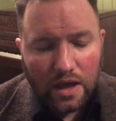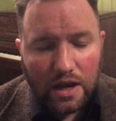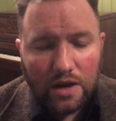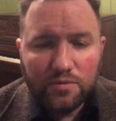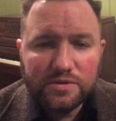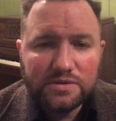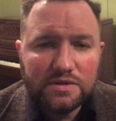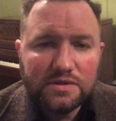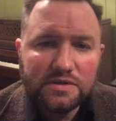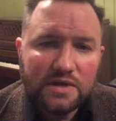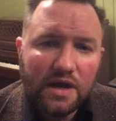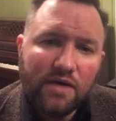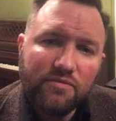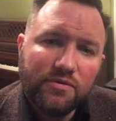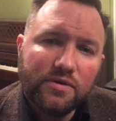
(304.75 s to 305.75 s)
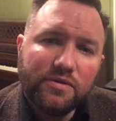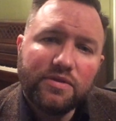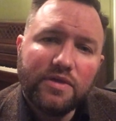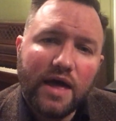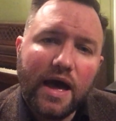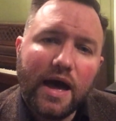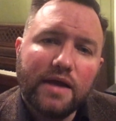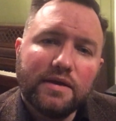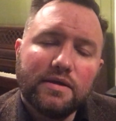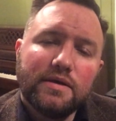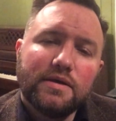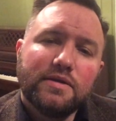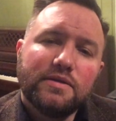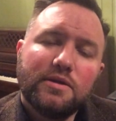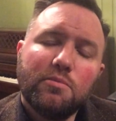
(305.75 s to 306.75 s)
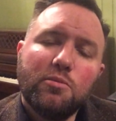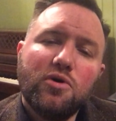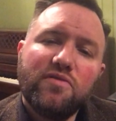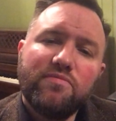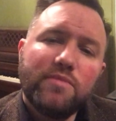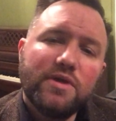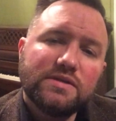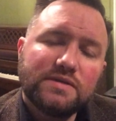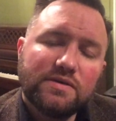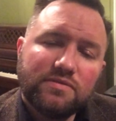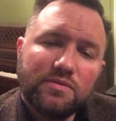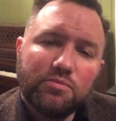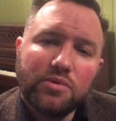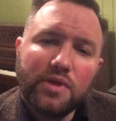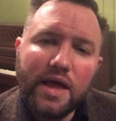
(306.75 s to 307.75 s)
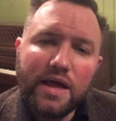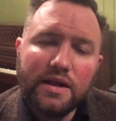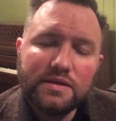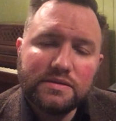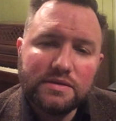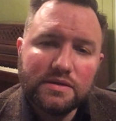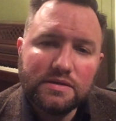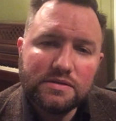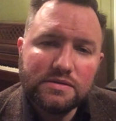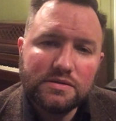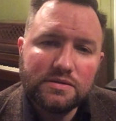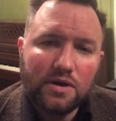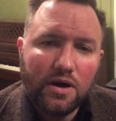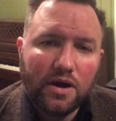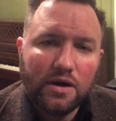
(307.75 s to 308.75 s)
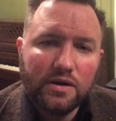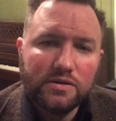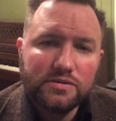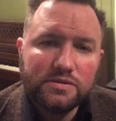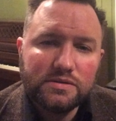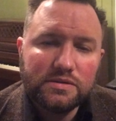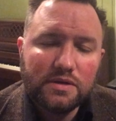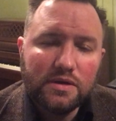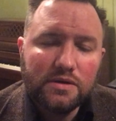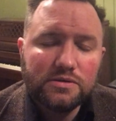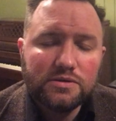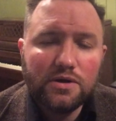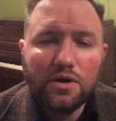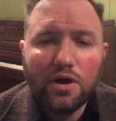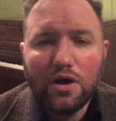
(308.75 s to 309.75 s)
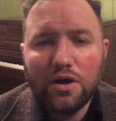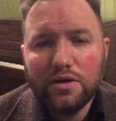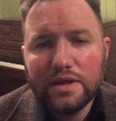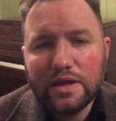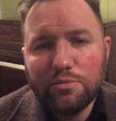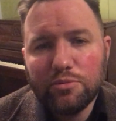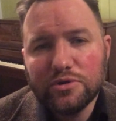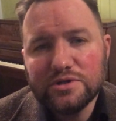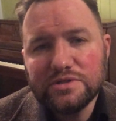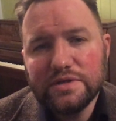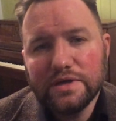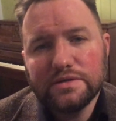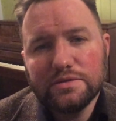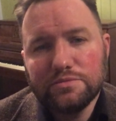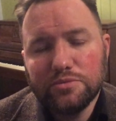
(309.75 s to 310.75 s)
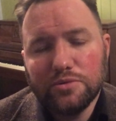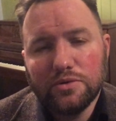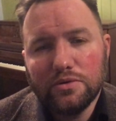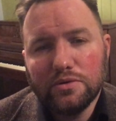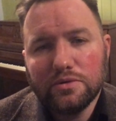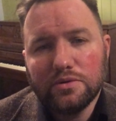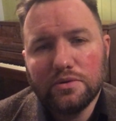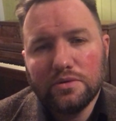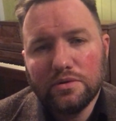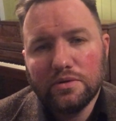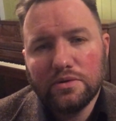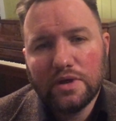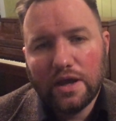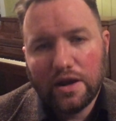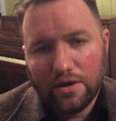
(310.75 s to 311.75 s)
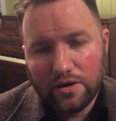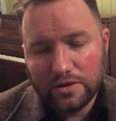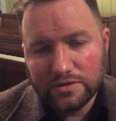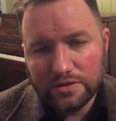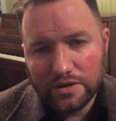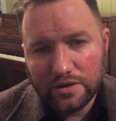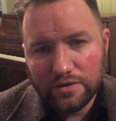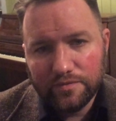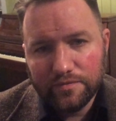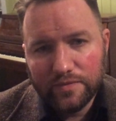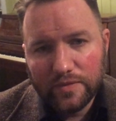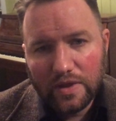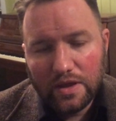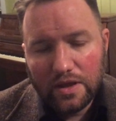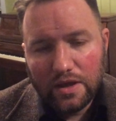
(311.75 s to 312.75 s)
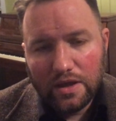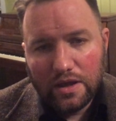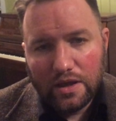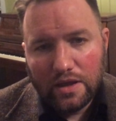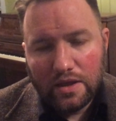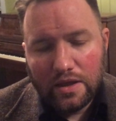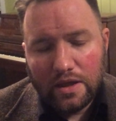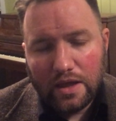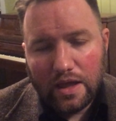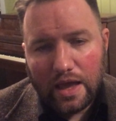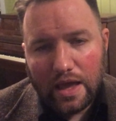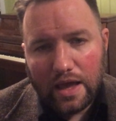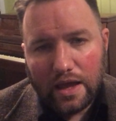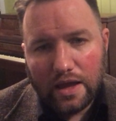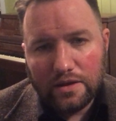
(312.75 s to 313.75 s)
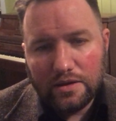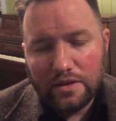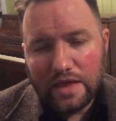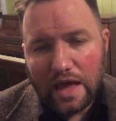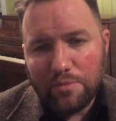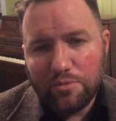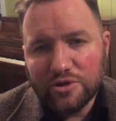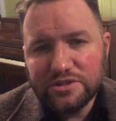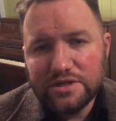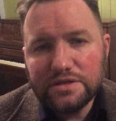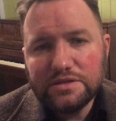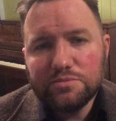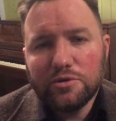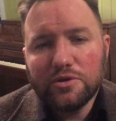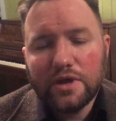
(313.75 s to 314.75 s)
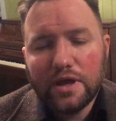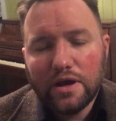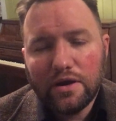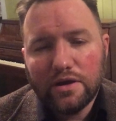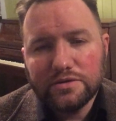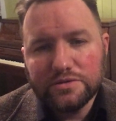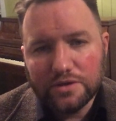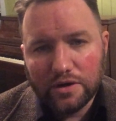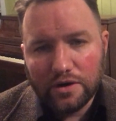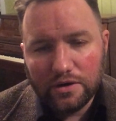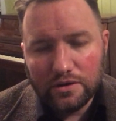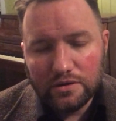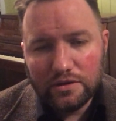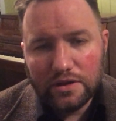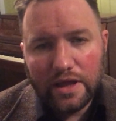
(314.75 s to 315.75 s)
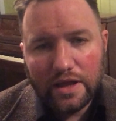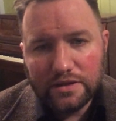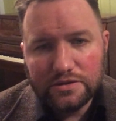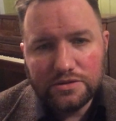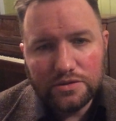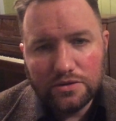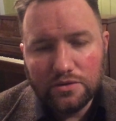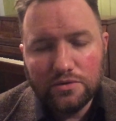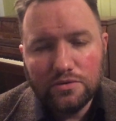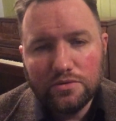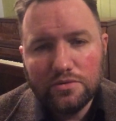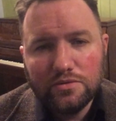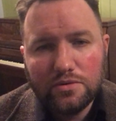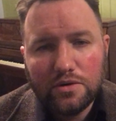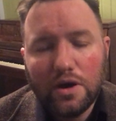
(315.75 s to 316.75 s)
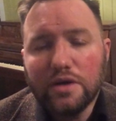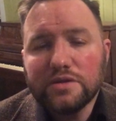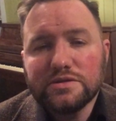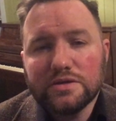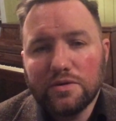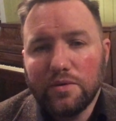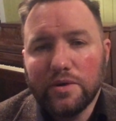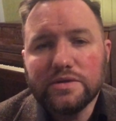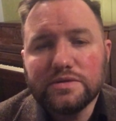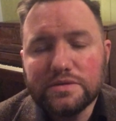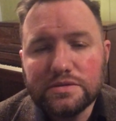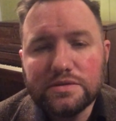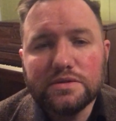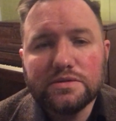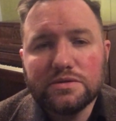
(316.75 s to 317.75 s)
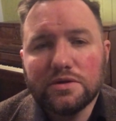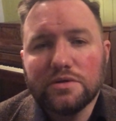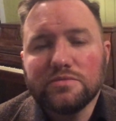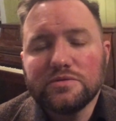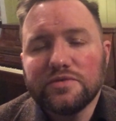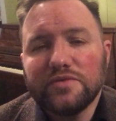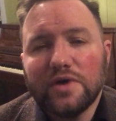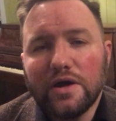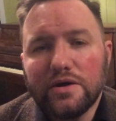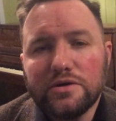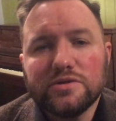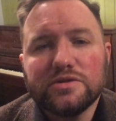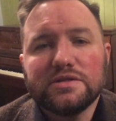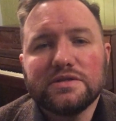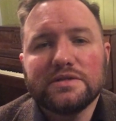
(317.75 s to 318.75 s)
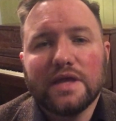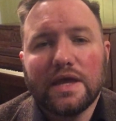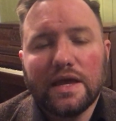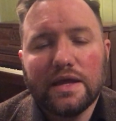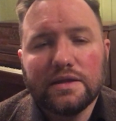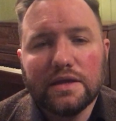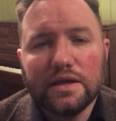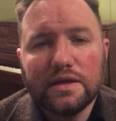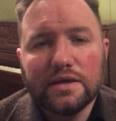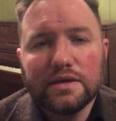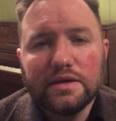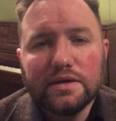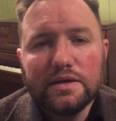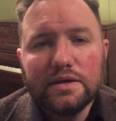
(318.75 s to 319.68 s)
And it was discovered that the movements of the planets and the stars took on a predictable character. And that predictable character led to consequences in terms of understanding